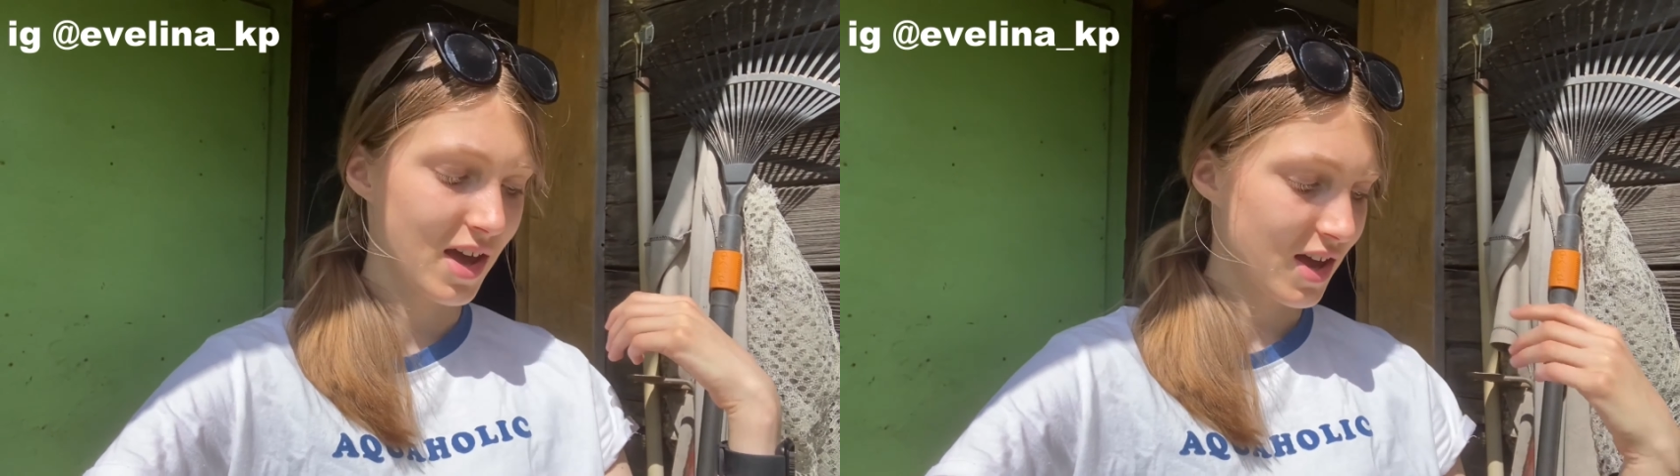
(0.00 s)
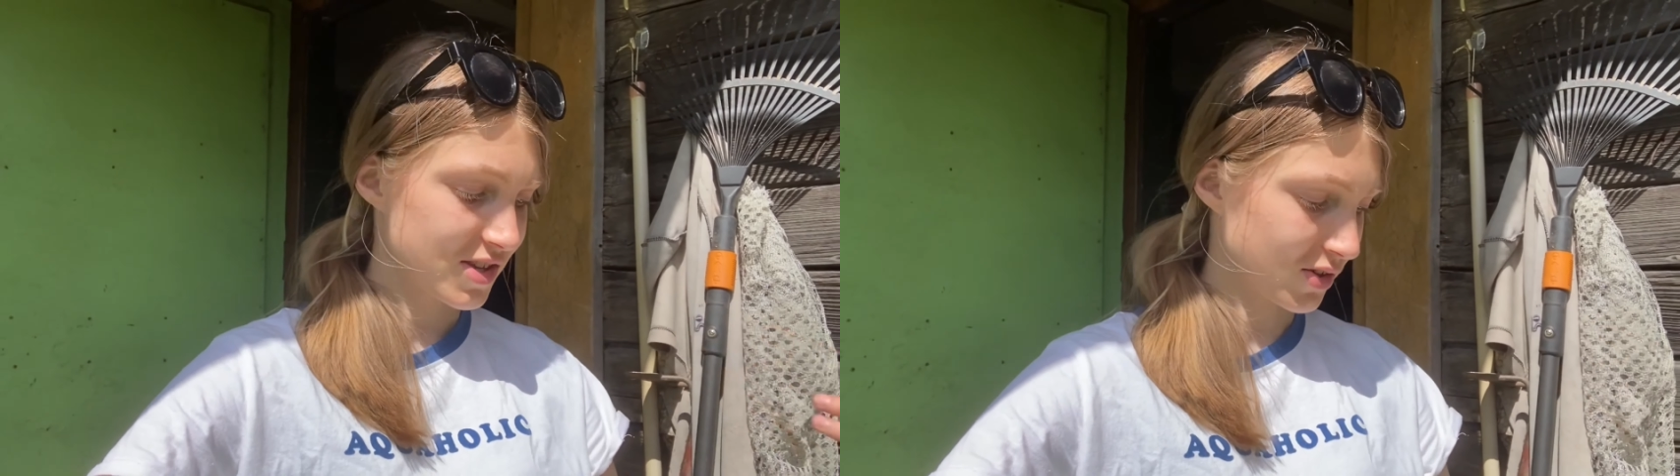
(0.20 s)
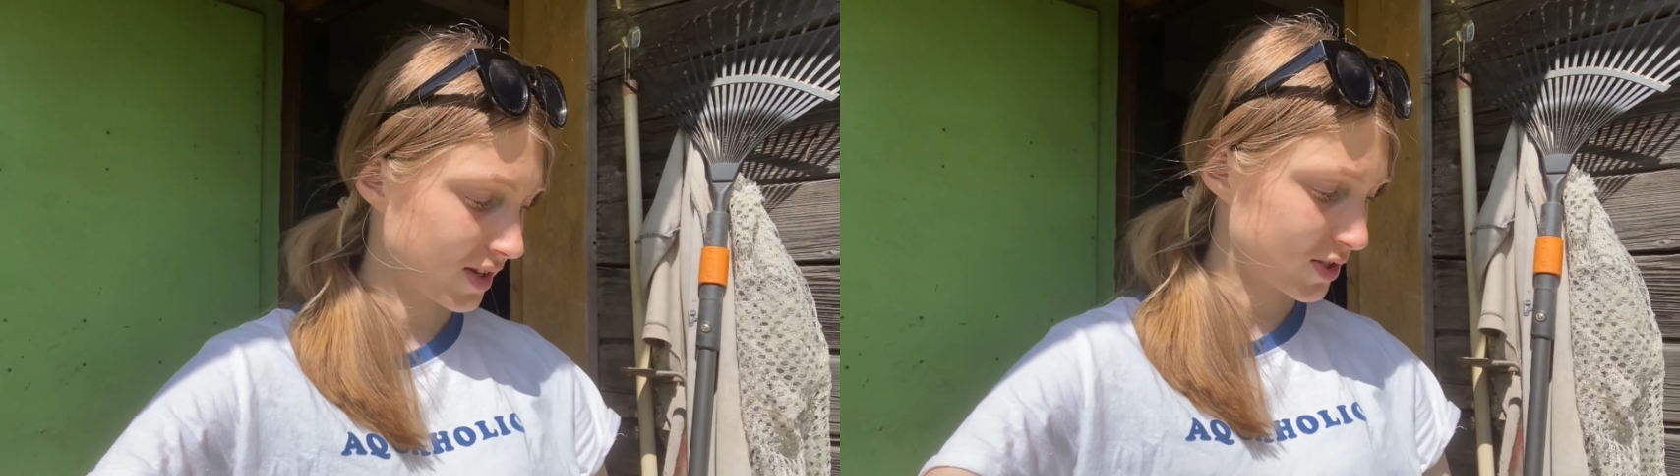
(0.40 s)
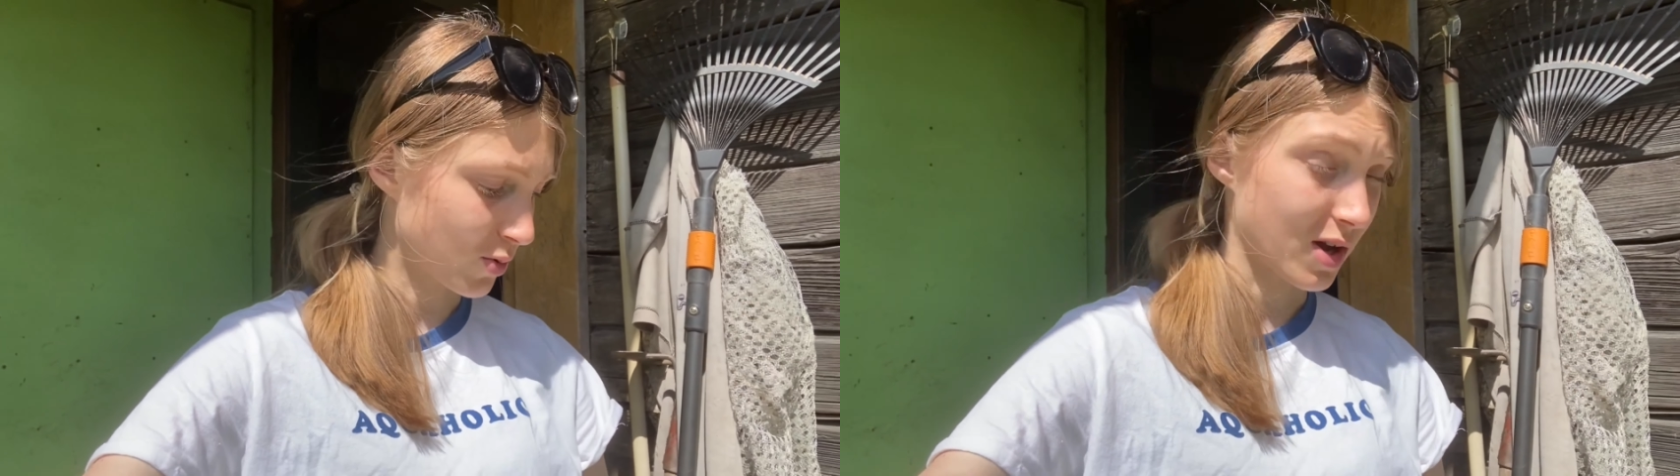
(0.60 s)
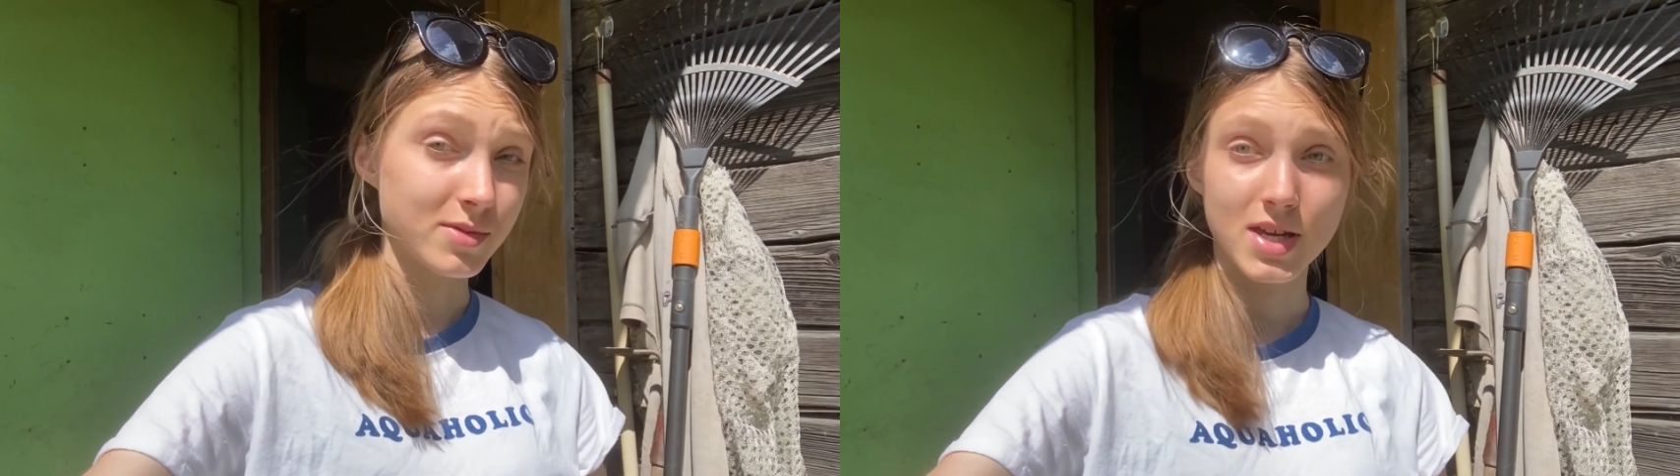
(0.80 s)
So that's why
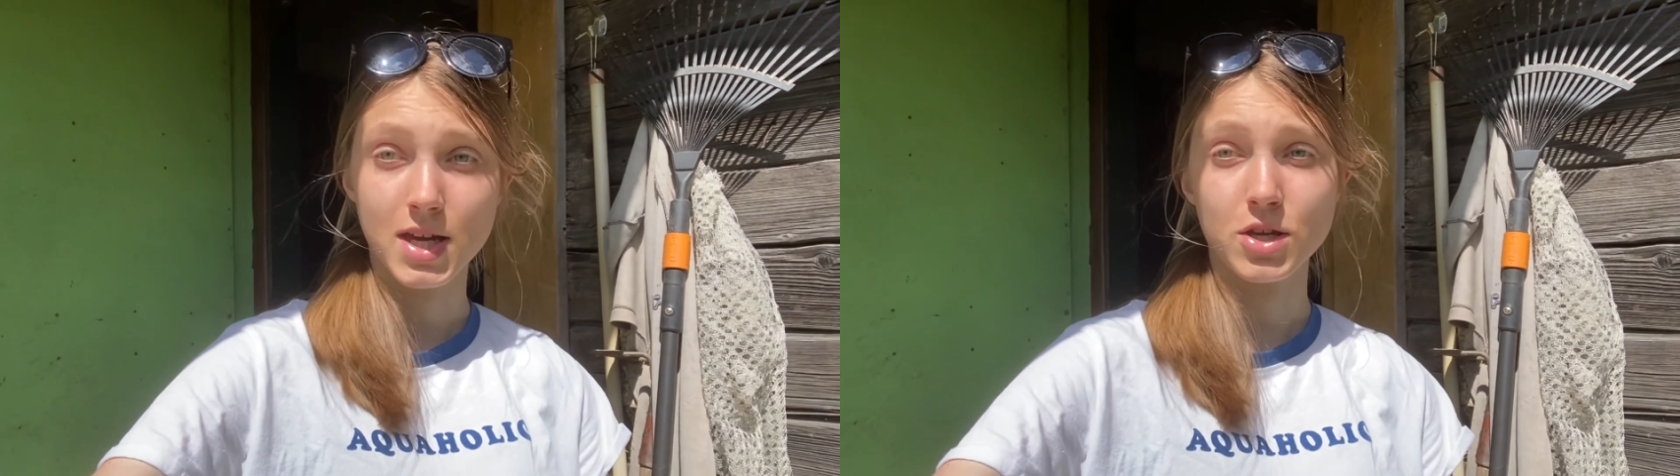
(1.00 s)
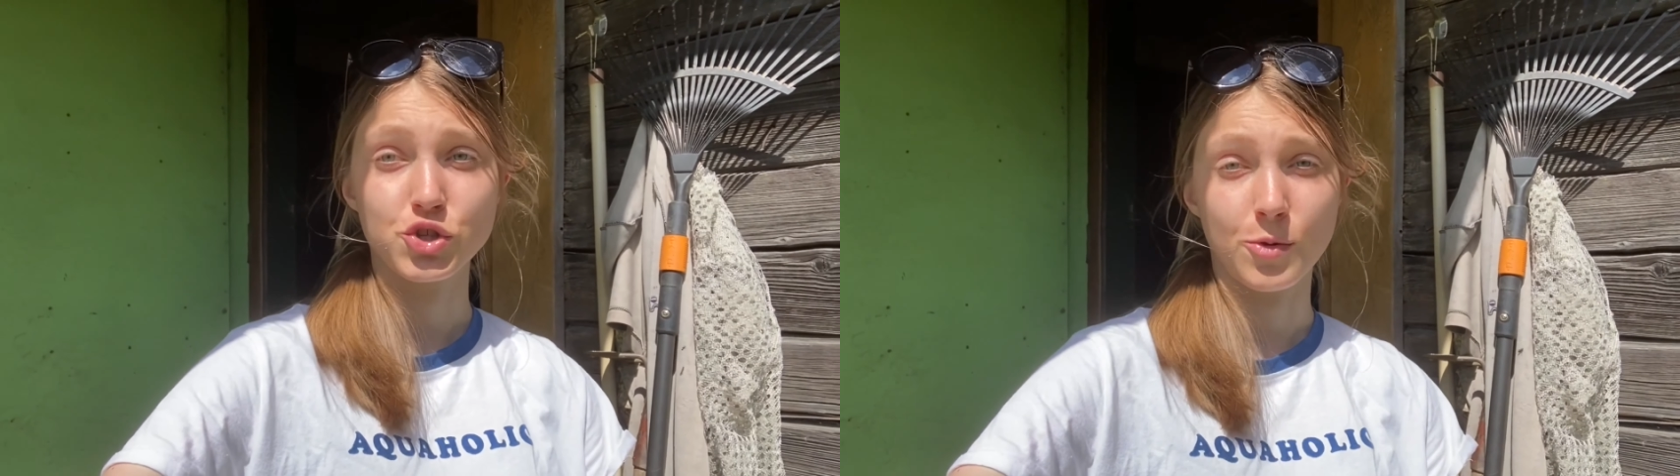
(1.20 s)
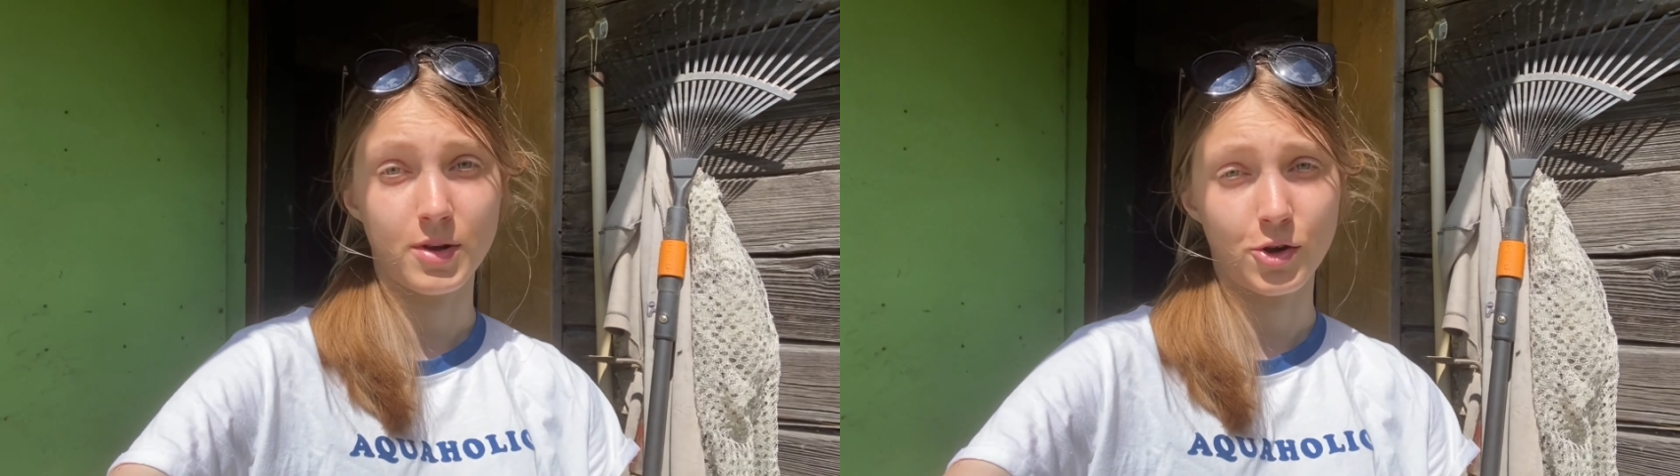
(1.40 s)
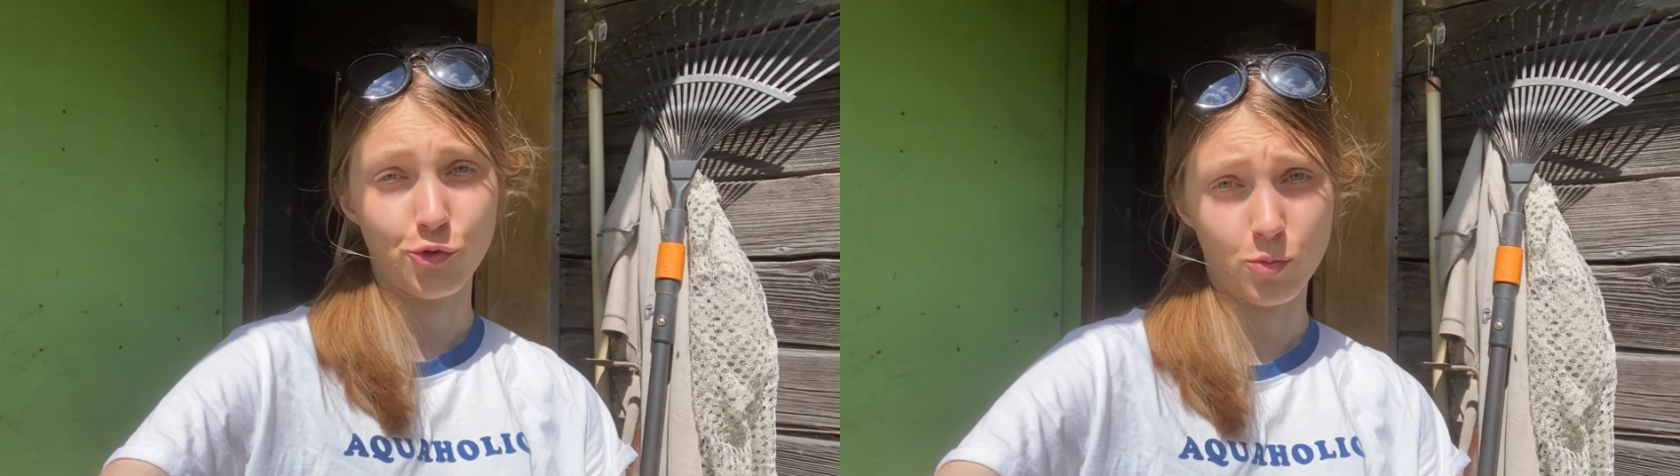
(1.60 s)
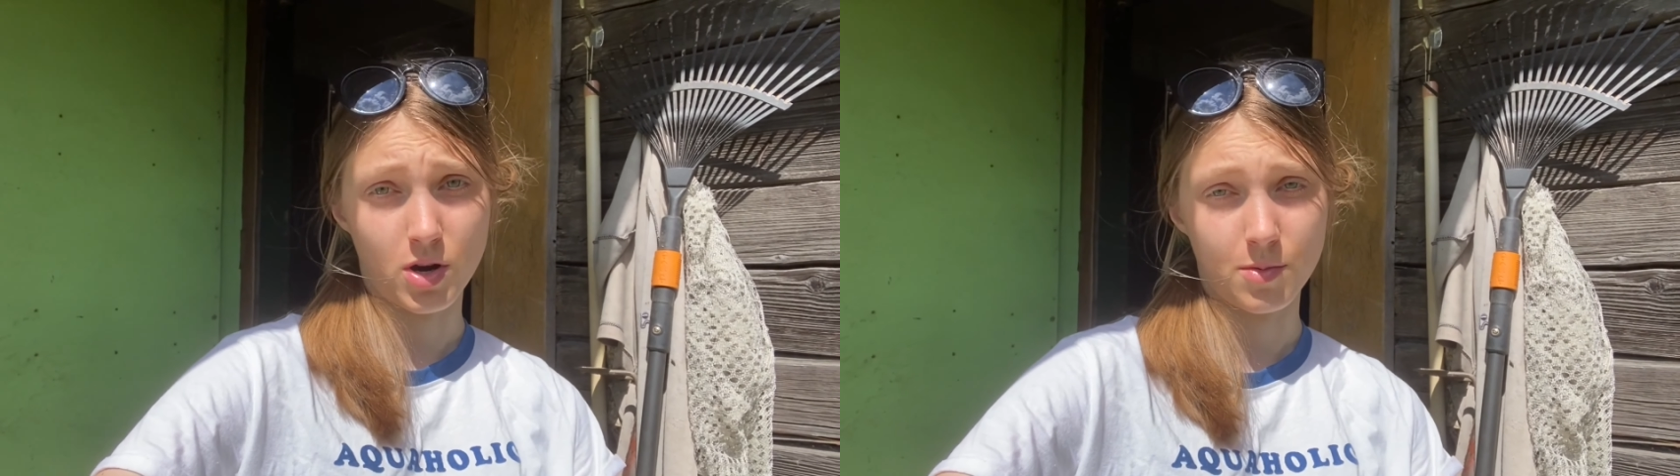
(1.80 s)
I'm taking so many
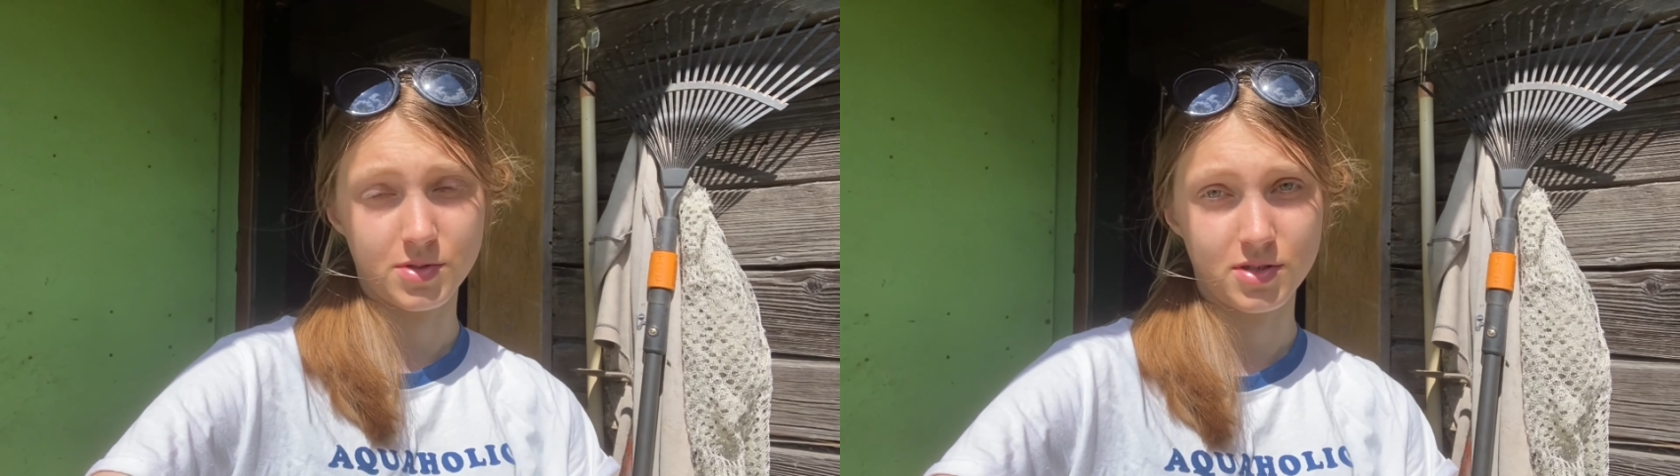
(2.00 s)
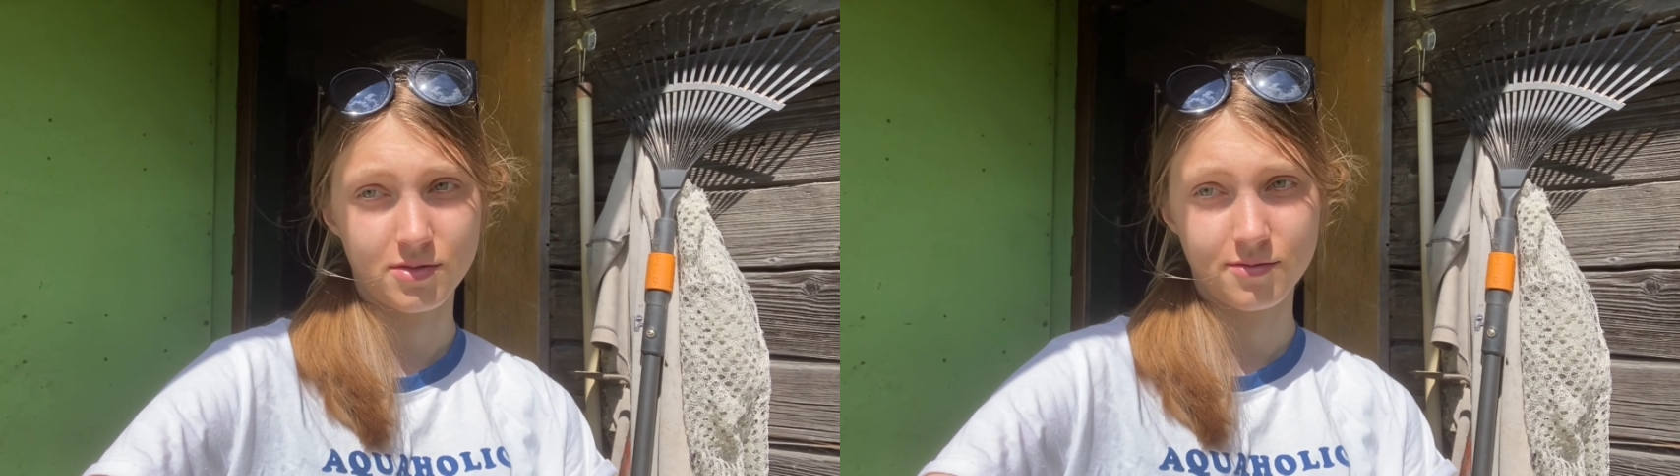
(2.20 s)
rhubarbs.